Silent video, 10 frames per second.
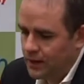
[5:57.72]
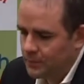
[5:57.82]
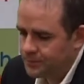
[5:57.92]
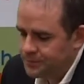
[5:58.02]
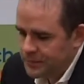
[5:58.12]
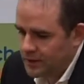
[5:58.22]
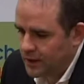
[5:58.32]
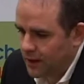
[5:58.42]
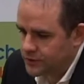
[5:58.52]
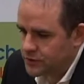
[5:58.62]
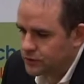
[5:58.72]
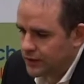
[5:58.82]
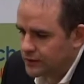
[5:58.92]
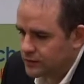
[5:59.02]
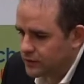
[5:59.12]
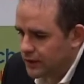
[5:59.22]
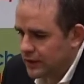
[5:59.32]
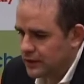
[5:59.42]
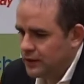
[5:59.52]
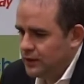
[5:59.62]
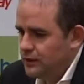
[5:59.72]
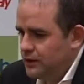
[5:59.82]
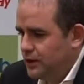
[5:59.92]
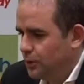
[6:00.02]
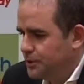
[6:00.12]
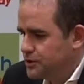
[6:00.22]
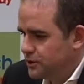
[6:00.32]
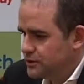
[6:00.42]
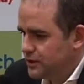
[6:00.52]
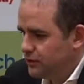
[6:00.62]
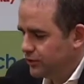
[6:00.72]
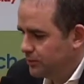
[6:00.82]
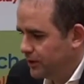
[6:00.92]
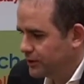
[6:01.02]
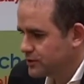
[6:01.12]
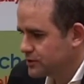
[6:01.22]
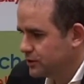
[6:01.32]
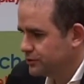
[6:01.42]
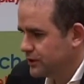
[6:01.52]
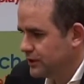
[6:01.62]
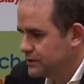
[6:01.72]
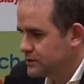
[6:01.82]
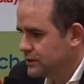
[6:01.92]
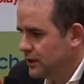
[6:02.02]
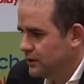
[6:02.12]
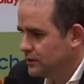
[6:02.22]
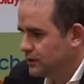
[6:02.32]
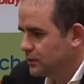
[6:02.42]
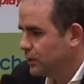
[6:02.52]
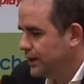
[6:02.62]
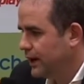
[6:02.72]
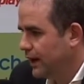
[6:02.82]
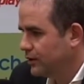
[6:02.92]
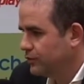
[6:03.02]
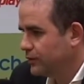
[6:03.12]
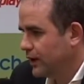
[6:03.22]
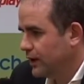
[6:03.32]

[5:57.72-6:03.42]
I do think that the opportunity for Microsoft is that we have